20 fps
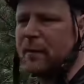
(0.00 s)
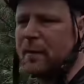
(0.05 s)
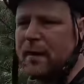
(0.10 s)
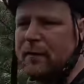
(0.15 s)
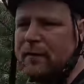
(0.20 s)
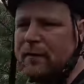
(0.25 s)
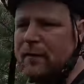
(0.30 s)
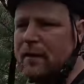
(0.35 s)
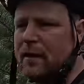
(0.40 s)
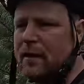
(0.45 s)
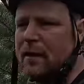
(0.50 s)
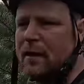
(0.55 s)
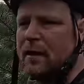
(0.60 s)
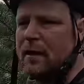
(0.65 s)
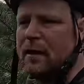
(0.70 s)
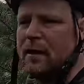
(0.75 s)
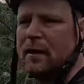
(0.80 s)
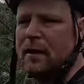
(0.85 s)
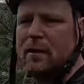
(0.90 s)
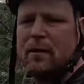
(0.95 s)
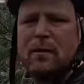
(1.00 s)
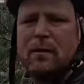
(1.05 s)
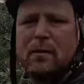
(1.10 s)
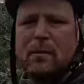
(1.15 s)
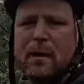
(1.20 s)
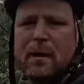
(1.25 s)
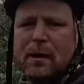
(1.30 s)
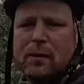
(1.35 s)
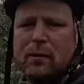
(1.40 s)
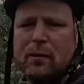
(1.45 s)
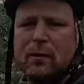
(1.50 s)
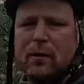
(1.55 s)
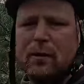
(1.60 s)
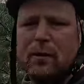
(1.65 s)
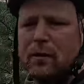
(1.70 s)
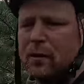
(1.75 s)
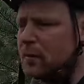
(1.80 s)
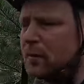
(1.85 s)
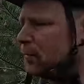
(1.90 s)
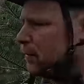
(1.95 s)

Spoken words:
the path, come back, we'll look